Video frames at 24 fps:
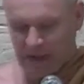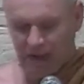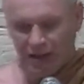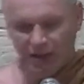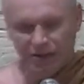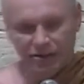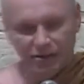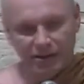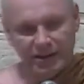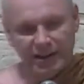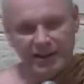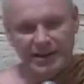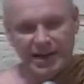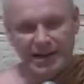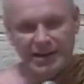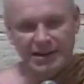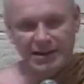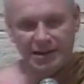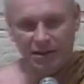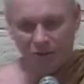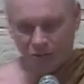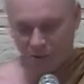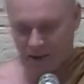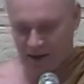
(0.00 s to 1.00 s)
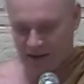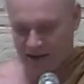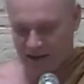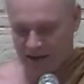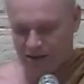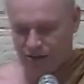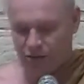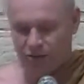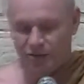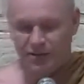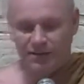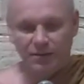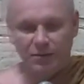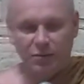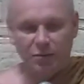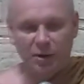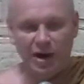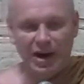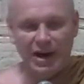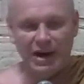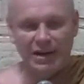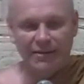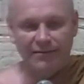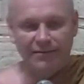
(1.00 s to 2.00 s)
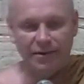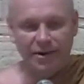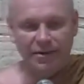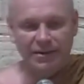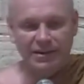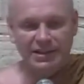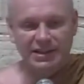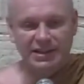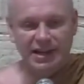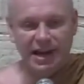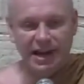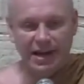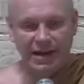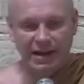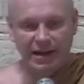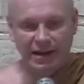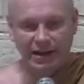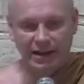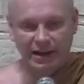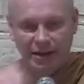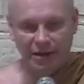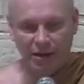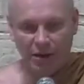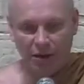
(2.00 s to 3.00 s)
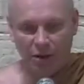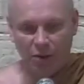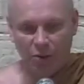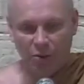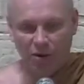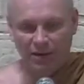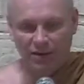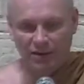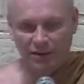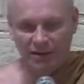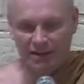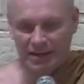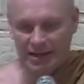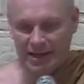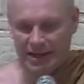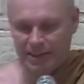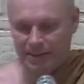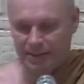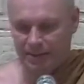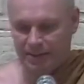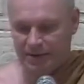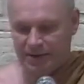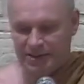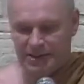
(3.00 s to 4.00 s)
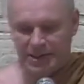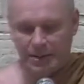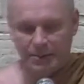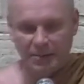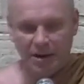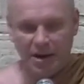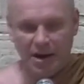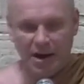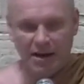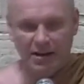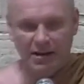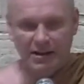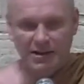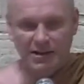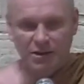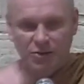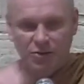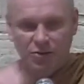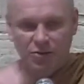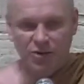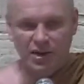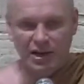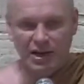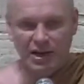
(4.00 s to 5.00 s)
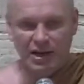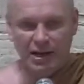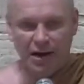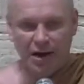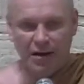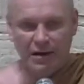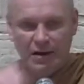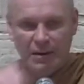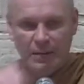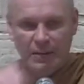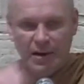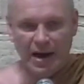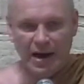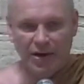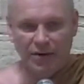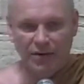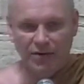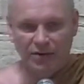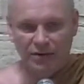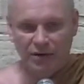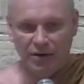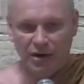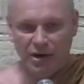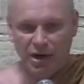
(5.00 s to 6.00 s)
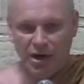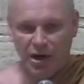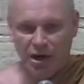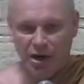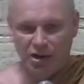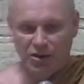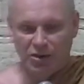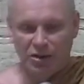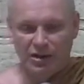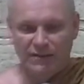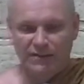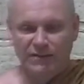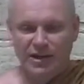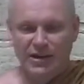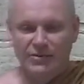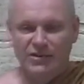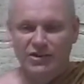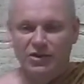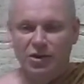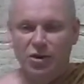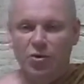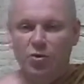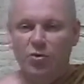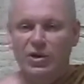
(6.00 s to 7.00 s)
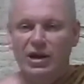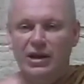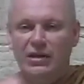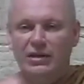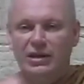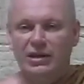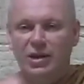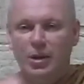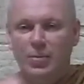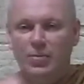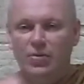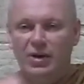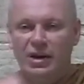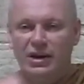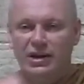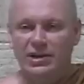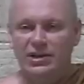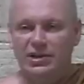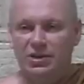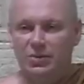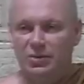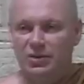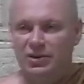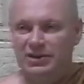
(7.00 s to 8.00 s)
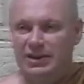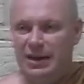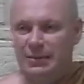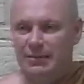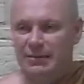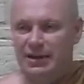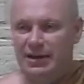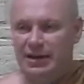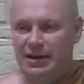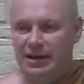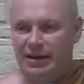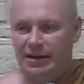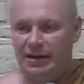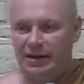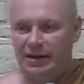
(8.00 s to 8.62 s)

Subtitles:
So it is actually quite a useful way for understanding what the deep samadhis really are about. So if there is no will in operation, what does that mean?